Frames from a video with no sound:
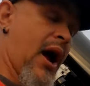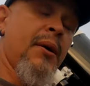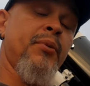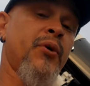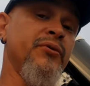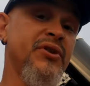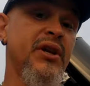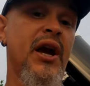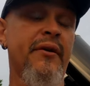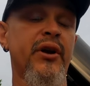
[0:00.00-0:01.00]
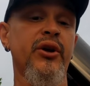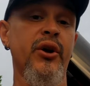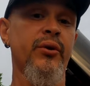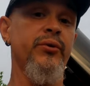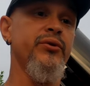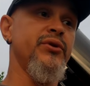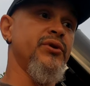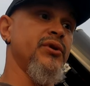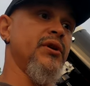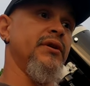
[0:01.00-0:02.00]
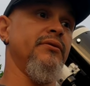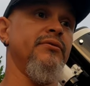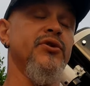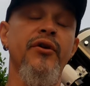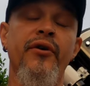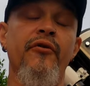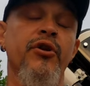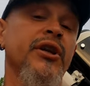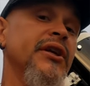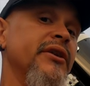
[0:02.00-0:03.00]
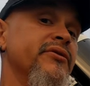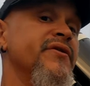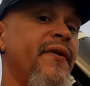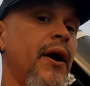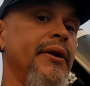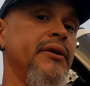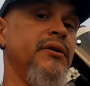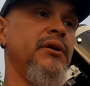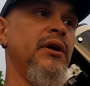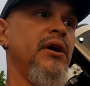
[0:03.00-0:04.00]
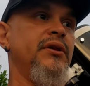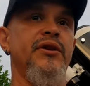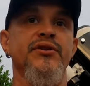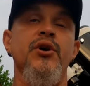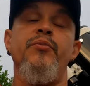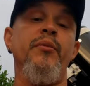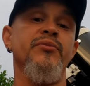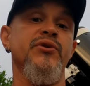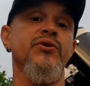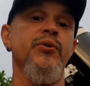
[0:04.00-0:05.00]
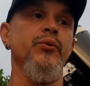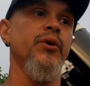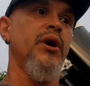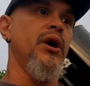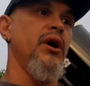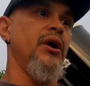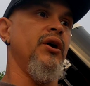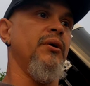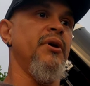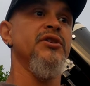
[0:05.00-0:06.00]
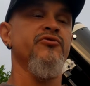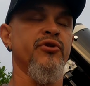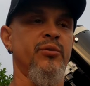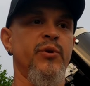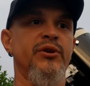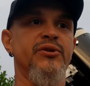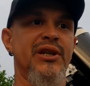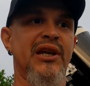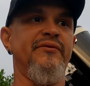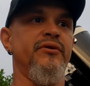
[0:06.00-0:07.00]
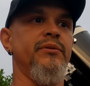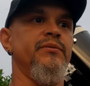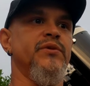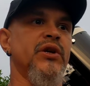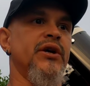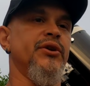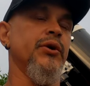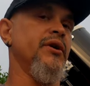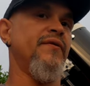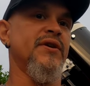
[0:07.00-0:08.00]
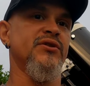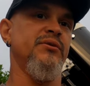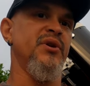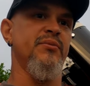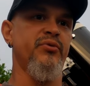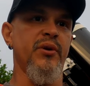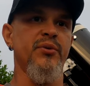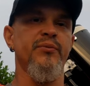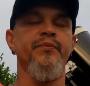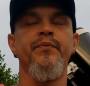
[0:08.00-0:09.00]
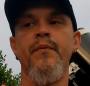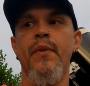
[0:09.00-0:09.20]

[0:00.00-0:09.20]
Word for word: I'm going to see how it goes. So far running Nina is fun. There's no problems at all. It is running Windows 11, so I don't know if that's going to be a problem.